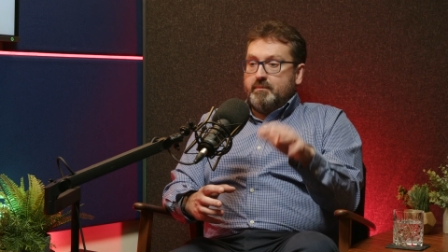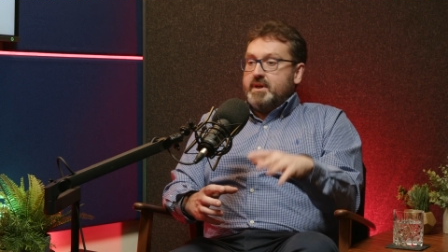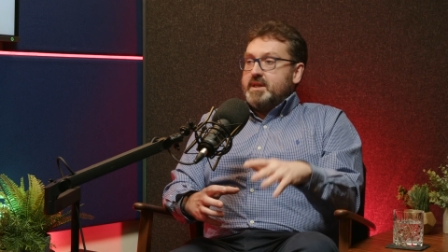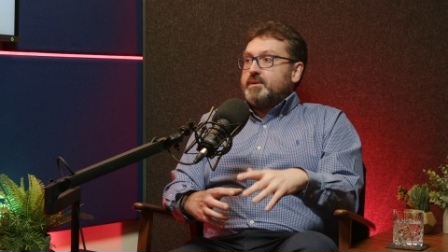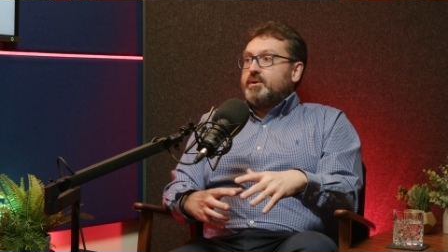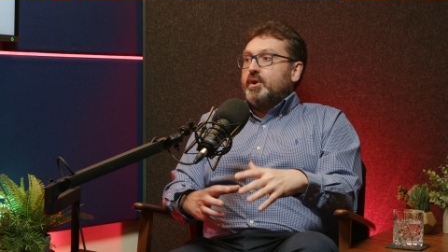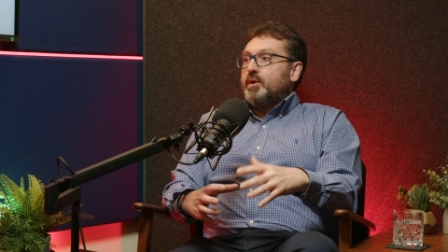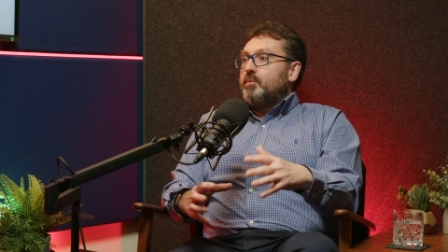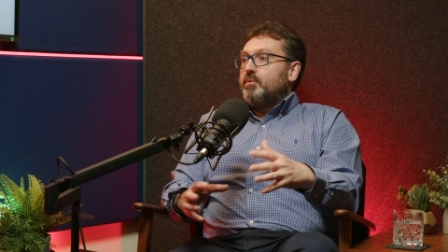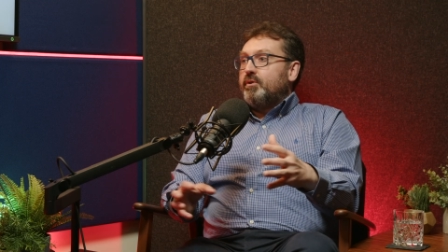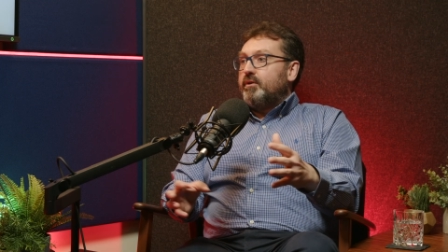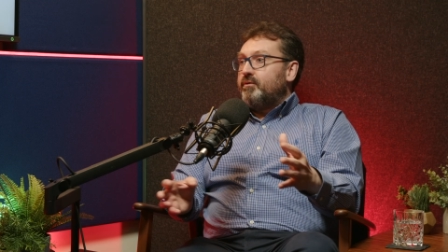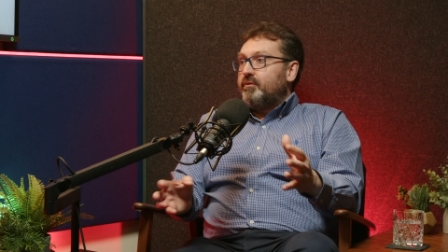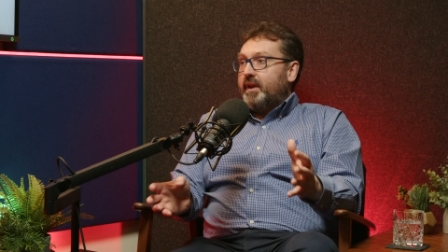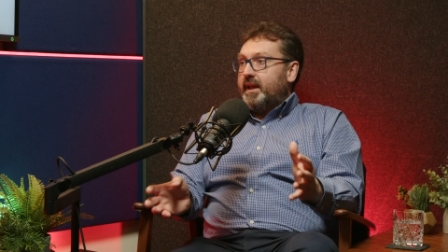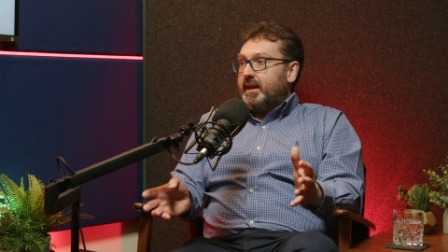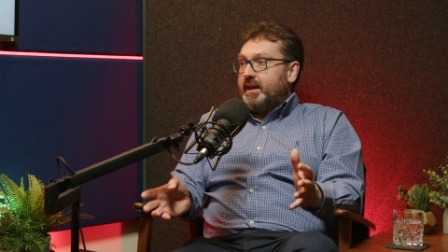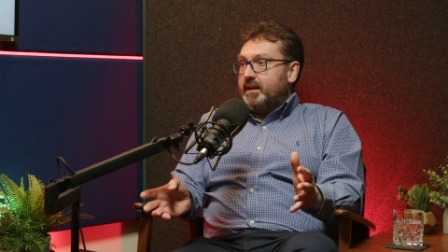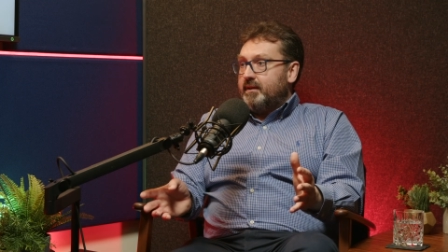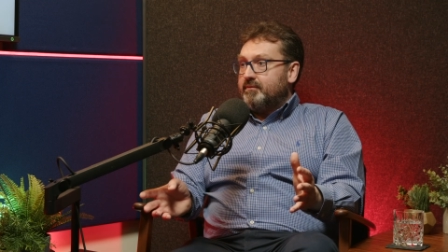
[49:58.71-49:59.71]

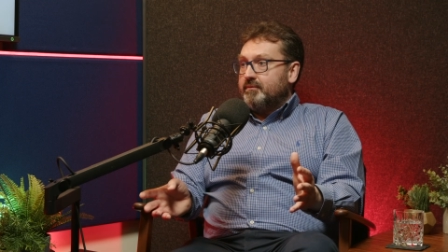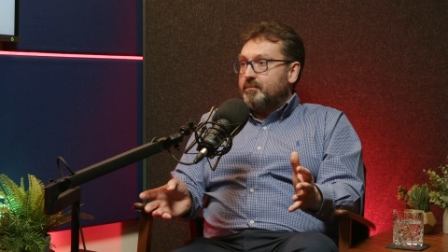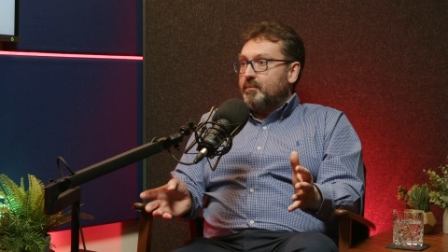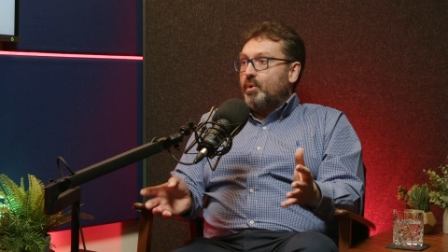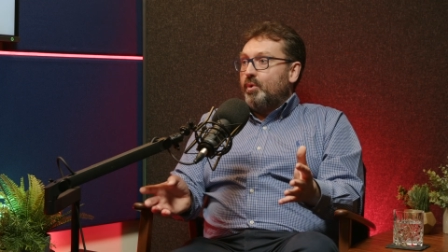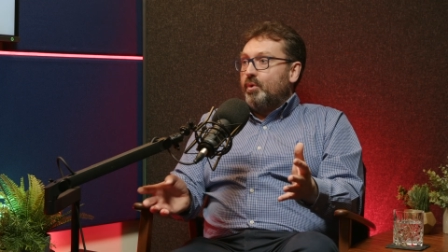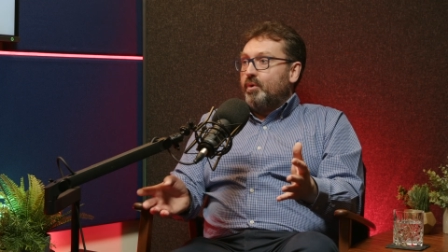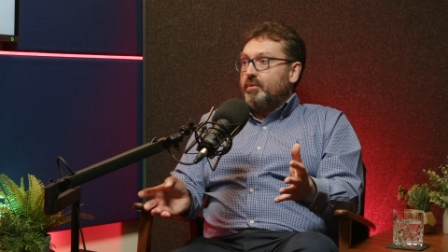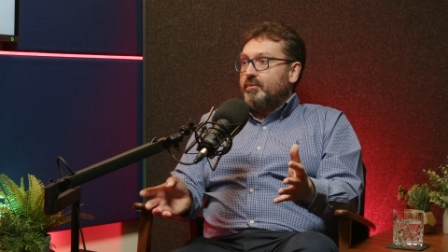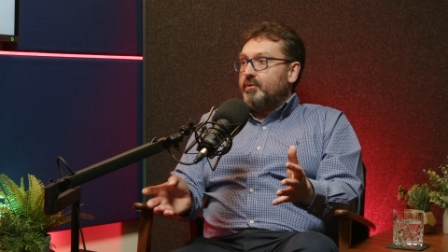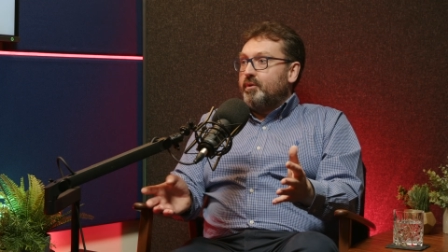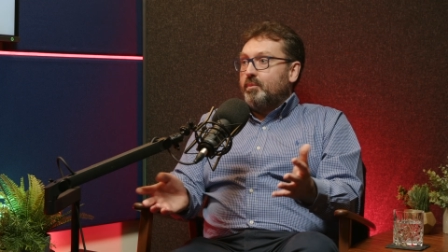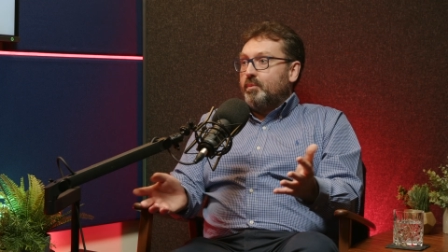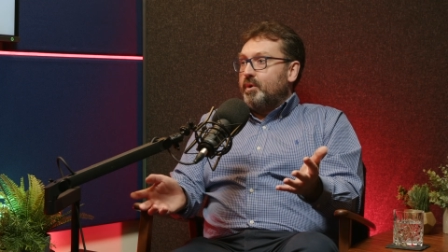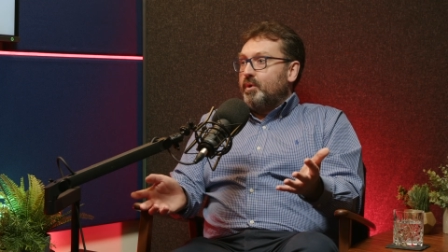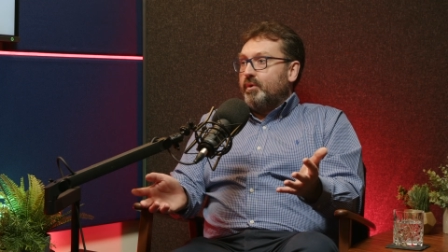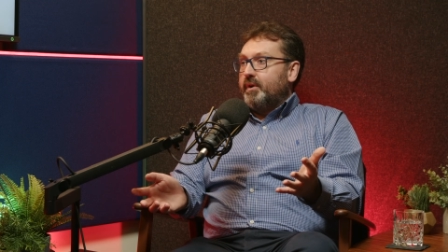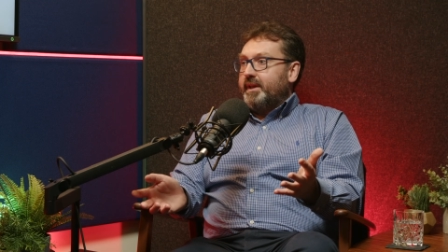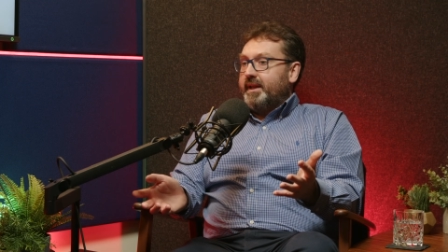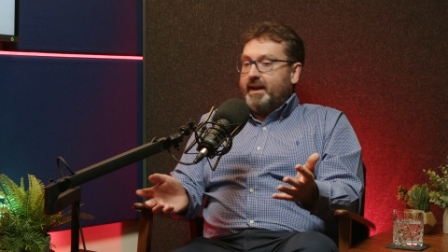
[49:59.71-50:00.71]
proliferate even more than
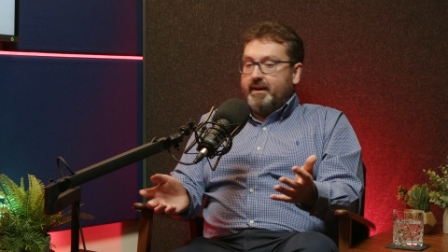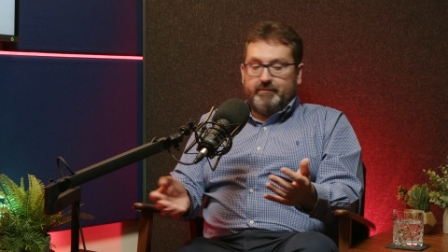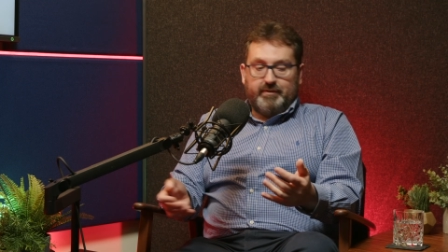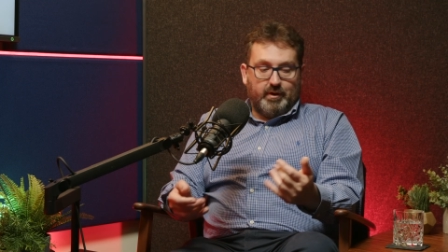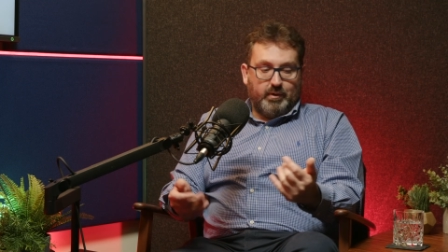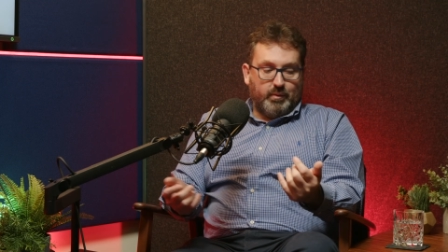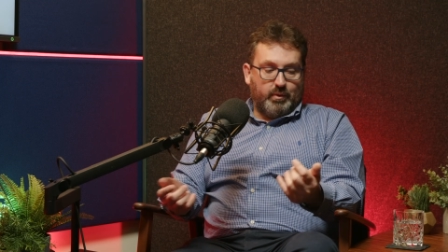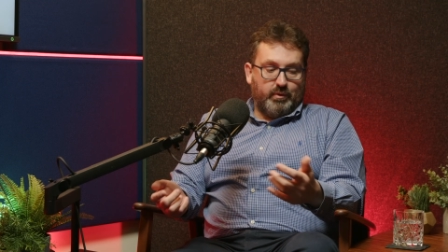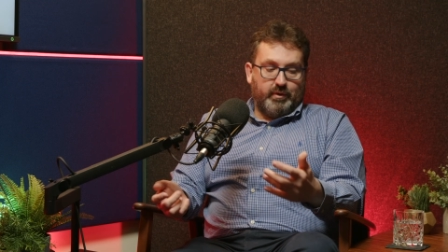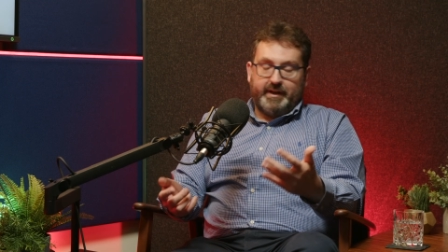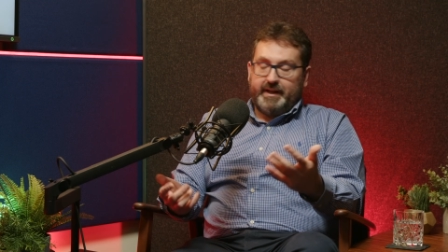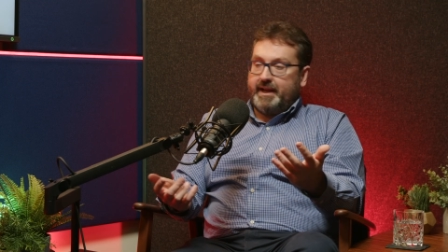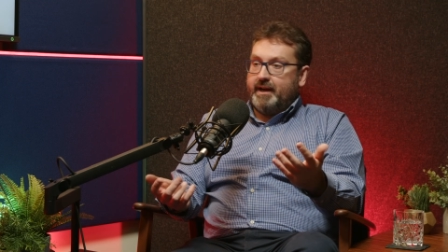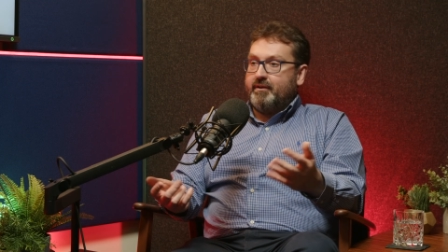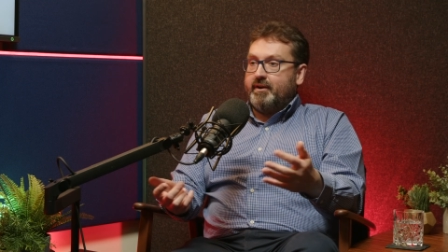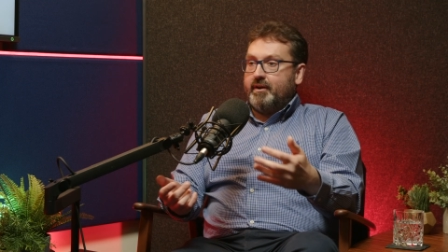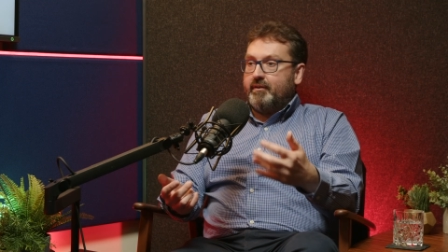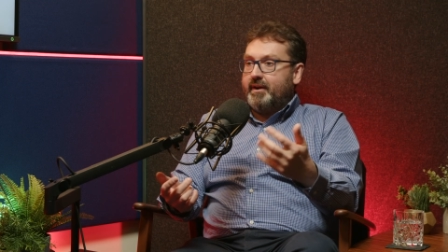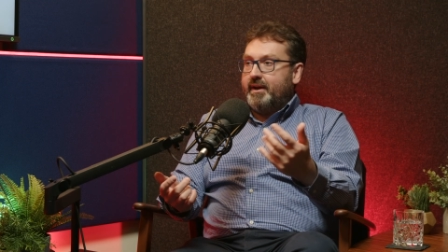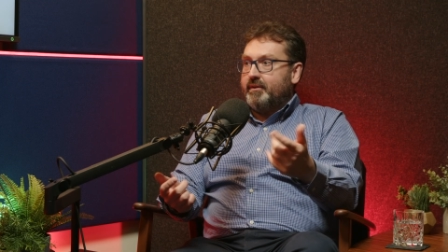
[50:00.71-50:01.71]
we already have. We already
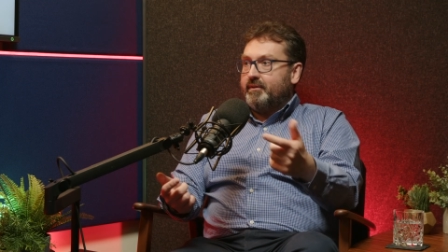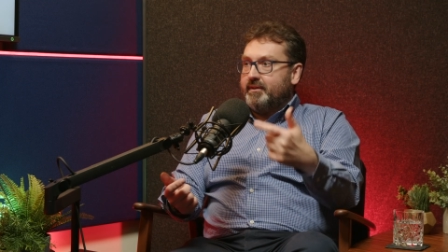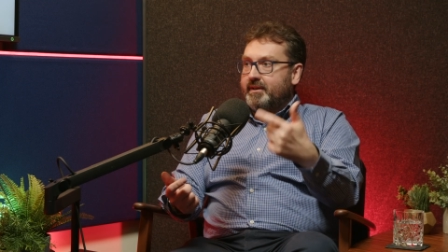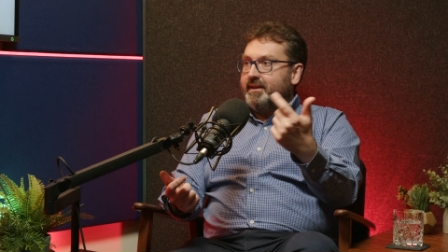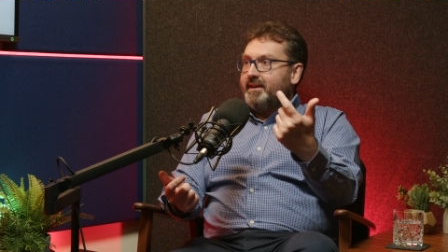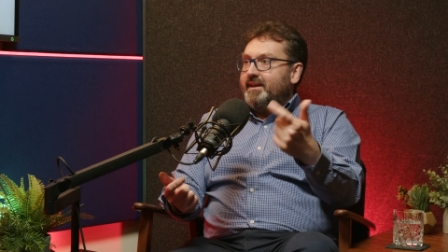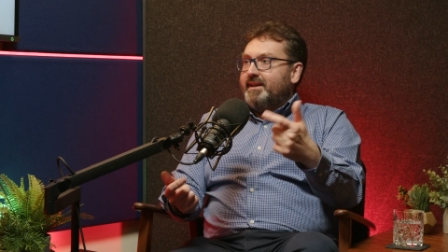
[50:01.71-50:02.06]
carry around,